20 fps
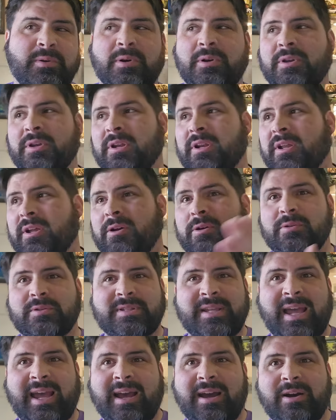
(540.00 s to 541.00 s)
Are you going to go
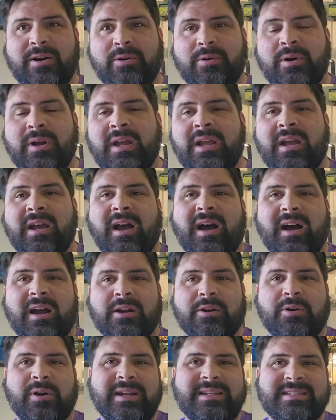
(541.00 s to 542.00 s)
Tau
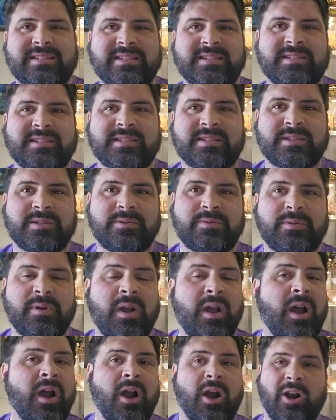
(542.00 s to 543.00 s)
Crisis Suit?
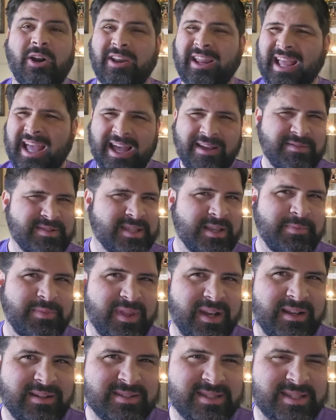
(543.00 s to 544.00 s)
Or do you have
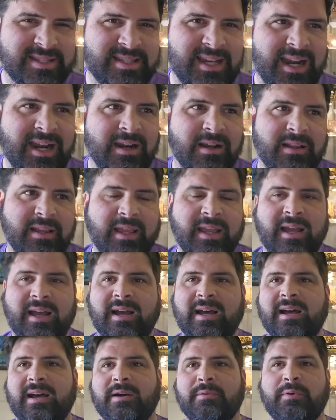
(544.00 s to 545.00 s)
something else entirely?
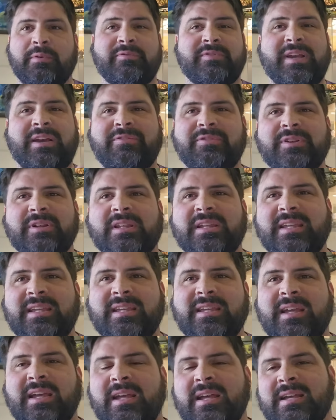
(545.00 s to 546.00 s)
We've
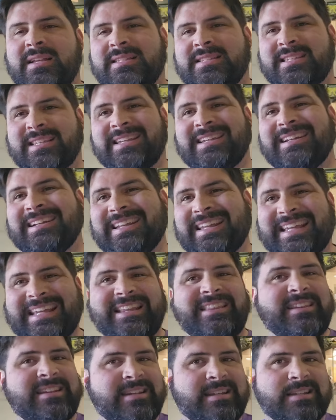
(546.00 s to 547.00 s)
definitely seen
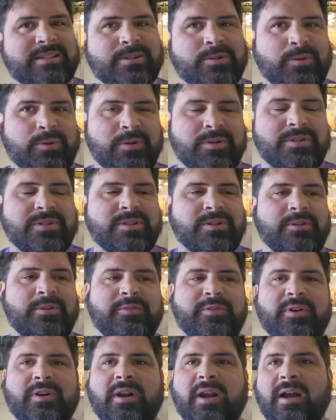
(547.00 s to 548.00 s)
in the Discord
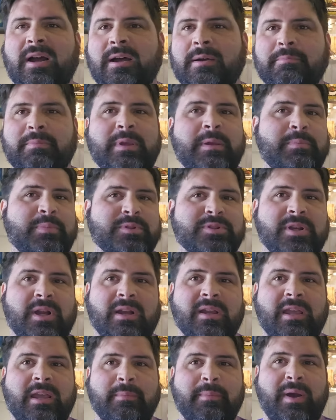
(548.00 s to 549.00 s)
server people
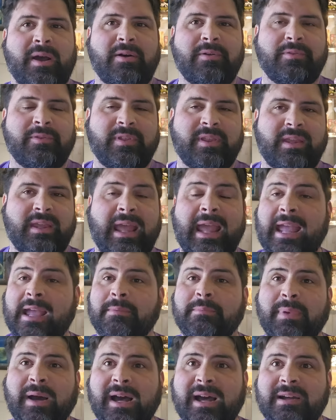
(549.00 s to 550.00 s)
talking about the
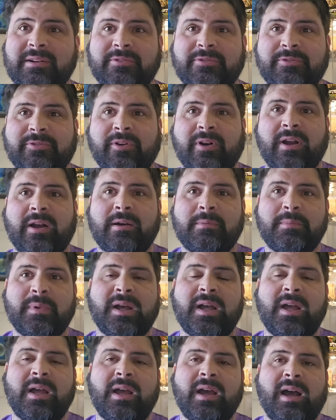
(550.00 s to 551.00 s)
Ambot from
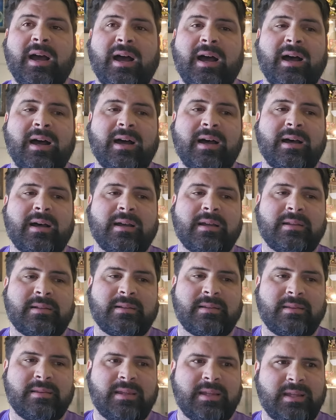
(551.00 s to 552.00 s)

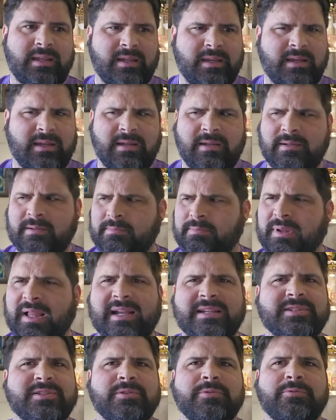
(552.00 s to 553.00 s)
the
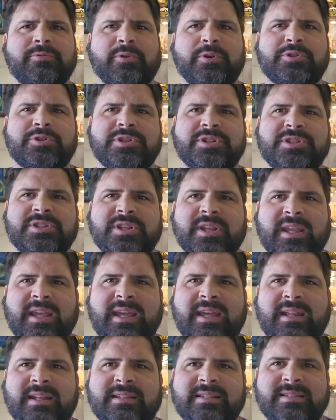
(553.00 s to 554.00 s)
Blackstone Fortress
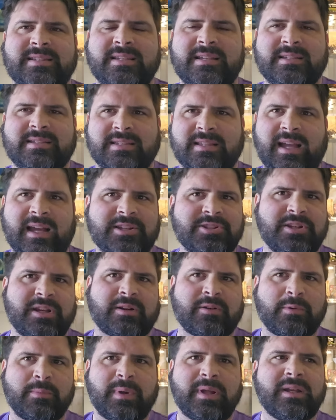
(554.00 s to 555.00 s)
kit /
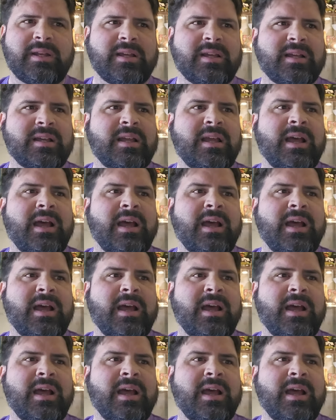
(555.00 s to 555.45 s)
Necromunda.